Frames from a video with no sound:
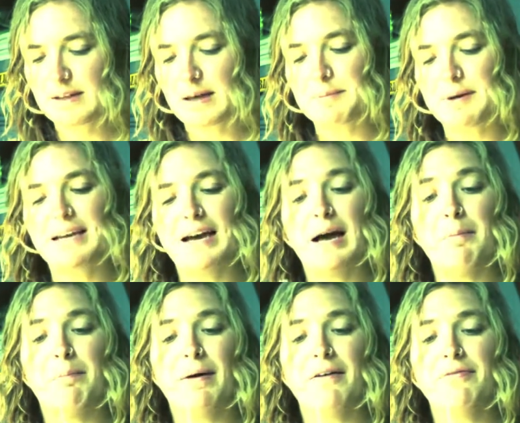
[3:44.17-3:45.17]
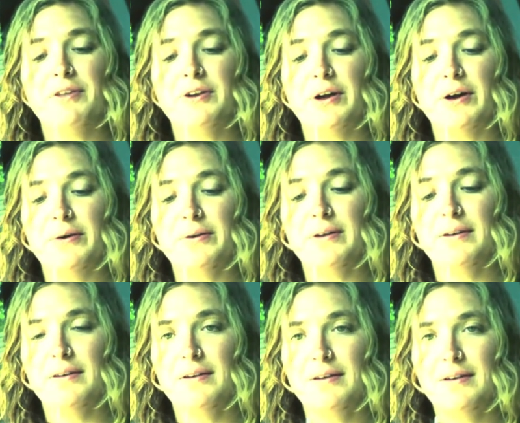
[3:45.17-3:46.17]
I'm going to cut above the node.
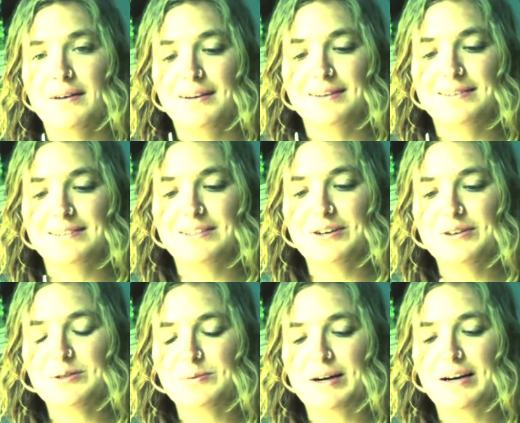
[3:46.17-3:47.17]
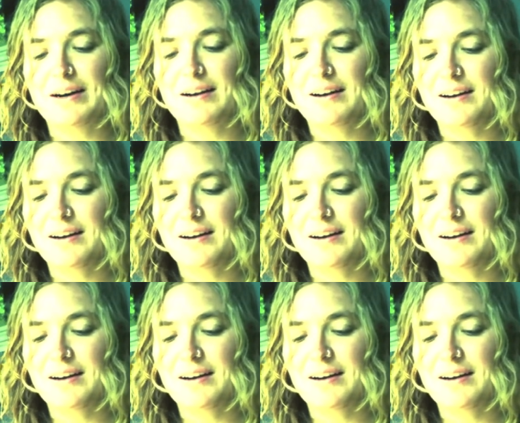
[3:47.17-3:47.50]
The node is where